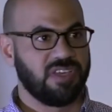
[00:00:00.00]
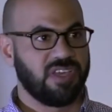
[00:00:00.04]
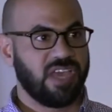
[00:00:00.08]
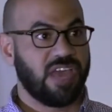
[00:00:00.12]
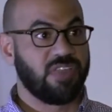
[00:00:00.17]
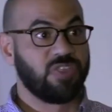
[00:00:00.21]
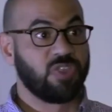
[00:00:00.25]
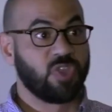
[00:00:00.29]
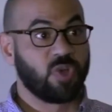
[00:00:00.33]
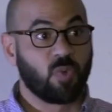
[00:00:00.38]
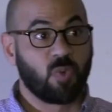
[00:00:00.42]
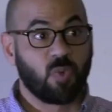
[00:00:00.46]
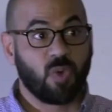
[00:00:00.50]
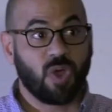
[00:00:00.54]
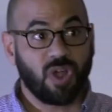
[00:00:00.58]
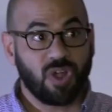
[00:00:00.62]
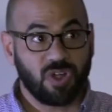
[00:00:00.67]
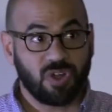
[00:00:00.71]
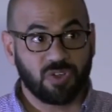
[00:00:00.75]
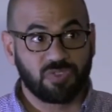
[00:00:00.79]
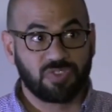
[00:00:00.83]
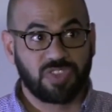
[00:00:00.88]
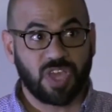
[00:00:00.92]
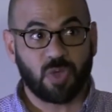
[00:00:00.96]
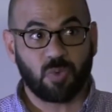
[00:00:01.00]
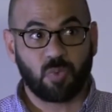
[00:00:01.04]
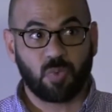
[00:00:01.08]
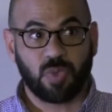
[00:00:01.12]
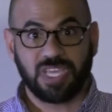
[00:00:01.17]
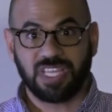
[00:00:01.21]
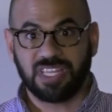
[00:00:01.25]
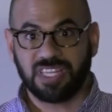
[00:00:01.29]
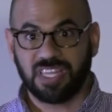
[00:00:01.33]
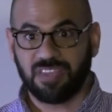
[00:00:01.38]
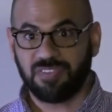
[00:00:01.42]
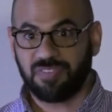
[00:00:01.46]
And the world that
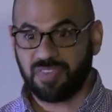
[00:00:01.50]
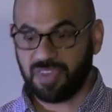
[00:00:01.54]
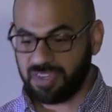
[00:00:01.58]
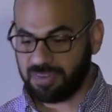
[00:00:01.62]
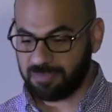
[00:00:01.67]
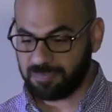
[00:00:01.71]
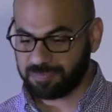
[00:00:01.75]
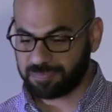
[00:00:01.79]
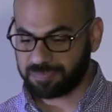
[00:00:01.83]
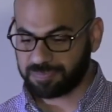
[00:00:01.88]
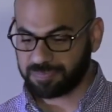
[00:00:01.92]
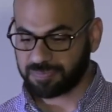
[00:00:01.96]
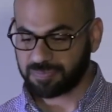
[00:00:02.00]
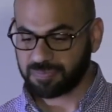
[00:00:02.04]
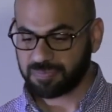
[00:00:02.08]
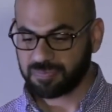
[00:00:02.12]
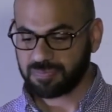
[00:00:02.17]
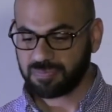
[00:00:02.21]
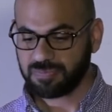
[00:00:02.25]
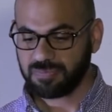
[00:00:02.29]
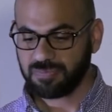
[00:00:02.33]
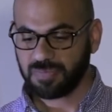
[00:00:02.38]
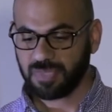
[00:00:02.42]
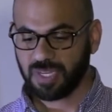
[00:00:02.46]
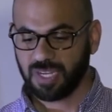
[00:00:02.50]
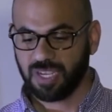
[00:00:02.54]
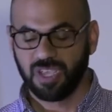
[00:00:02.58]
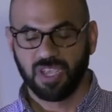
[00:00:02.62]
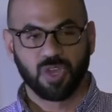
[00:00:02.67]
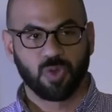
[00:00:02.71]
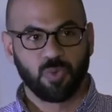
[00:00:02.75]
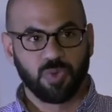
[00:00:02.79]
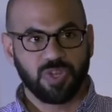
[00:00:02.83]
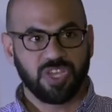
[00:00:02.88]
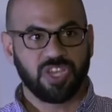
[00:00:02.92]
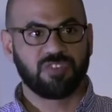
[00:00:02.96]
we live in
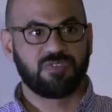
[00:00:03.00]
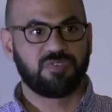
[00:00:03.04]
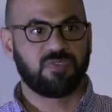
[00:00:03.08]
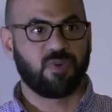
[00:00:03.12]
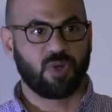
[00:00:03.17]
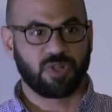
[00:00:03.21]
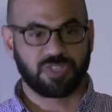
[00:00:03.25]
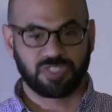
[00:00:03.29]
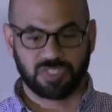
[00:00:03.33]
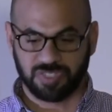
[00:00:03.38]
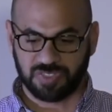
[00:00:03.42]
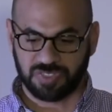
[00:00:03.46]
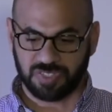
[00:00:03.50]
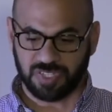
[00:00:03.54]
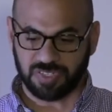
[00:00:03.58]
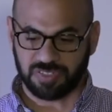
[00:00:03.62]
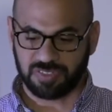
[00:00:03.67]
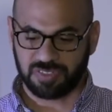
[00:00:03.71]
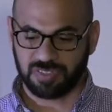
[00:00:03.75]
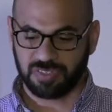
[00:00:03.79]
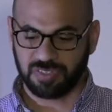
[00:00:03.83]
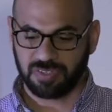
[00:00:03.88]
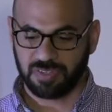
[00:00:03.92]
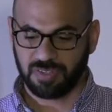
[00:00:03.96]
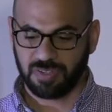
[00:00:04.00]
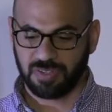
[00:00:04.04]
reinforces this.